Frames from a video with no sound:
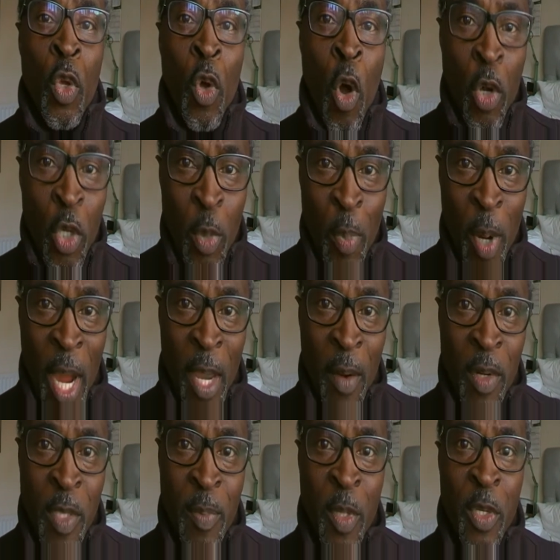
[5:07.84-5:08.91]
the
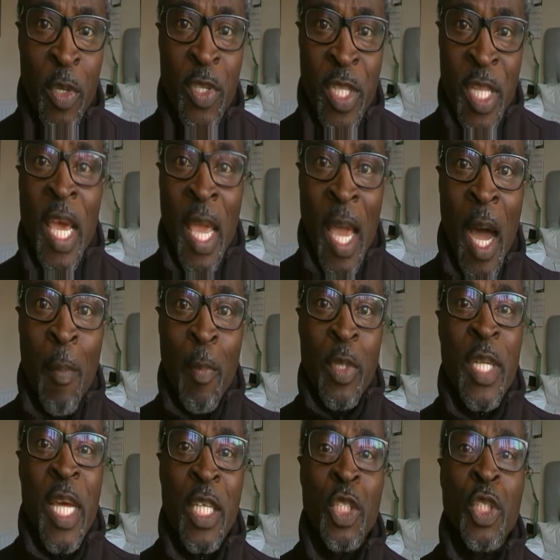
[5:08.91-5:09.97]
occupier is, because they are
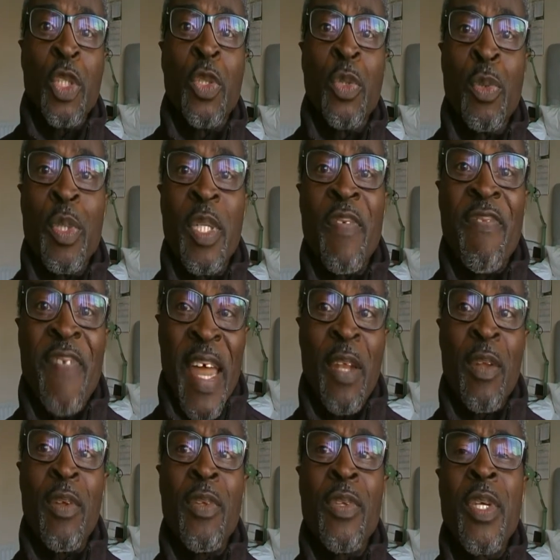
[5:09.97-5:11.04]
potential
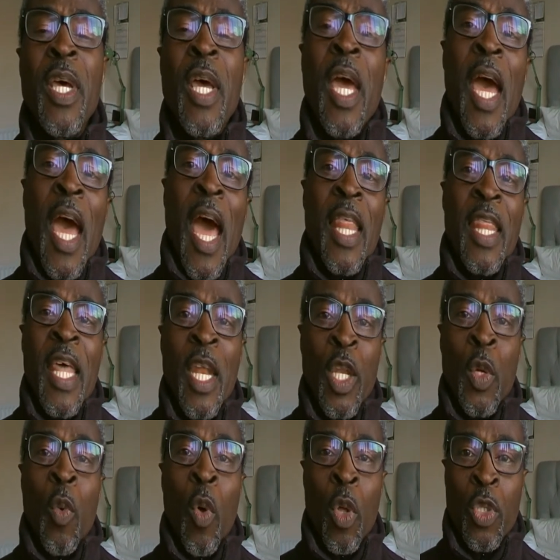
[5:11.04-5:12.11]
defendants, and
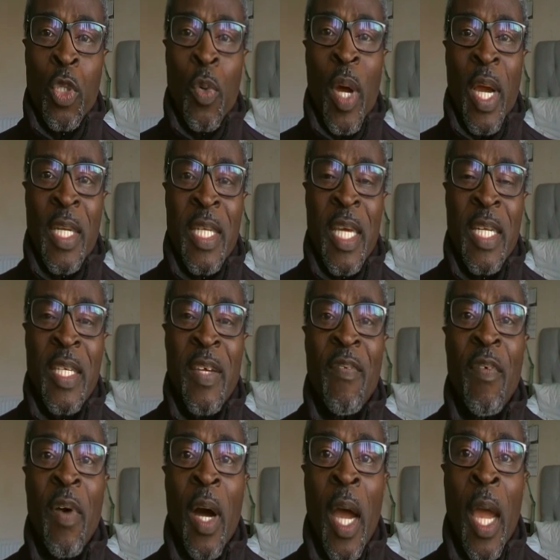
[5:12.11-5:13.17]
then you also
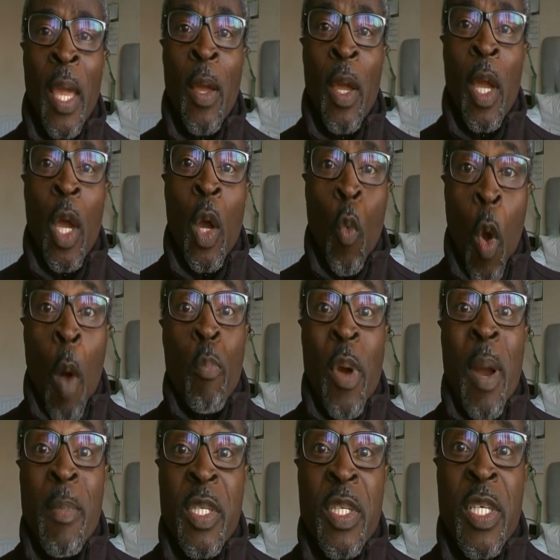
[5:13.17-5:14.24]
identify what
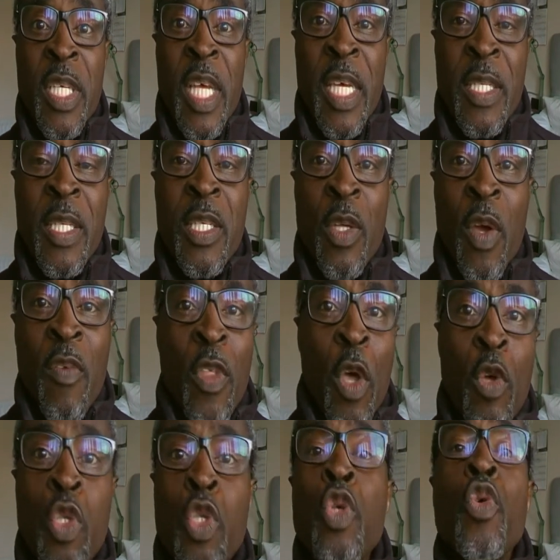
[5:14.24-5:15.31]
premises is. So if
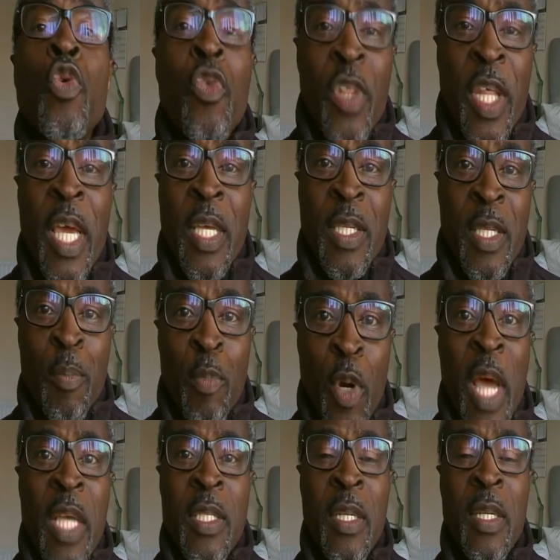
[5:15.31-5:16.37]
those two things are
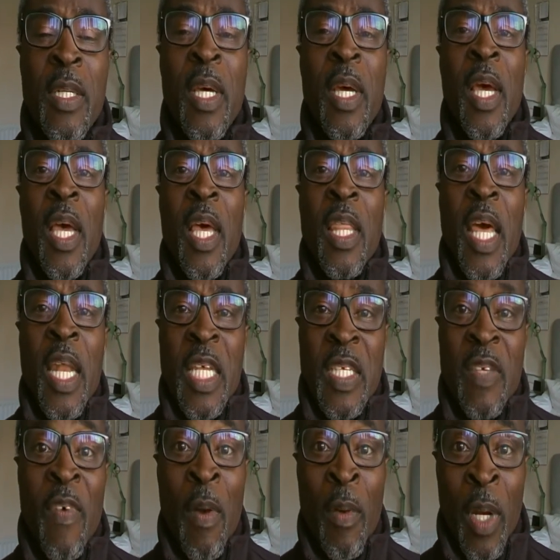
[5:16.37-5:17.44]
present, then
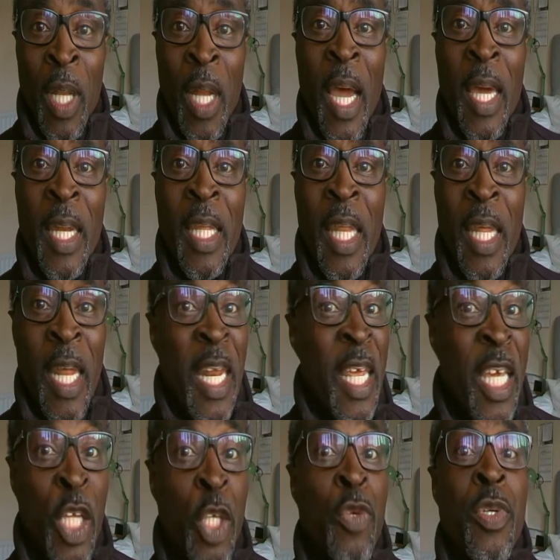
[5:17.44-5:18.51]
it's very likely that
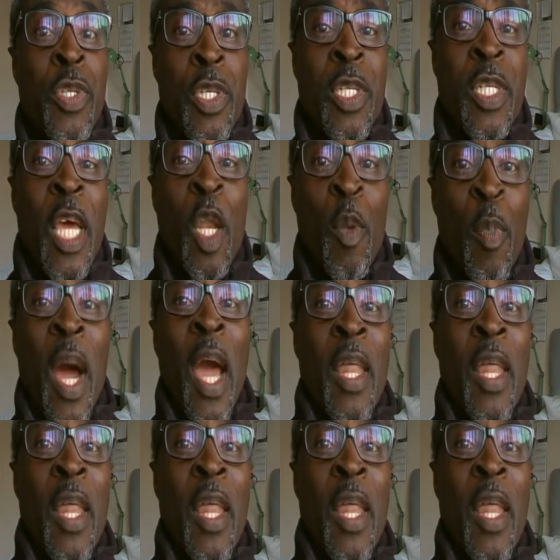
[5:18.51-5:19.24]
any injury sustained